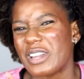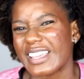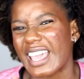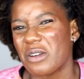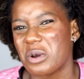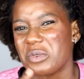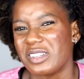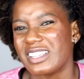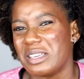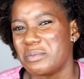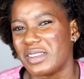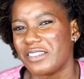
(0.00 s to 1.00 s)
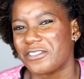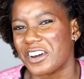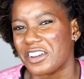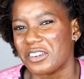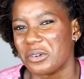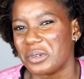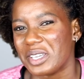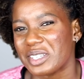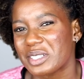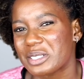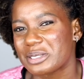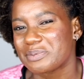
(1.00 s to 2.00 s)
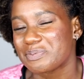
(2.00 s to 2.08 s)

have get away with keeping it for another week.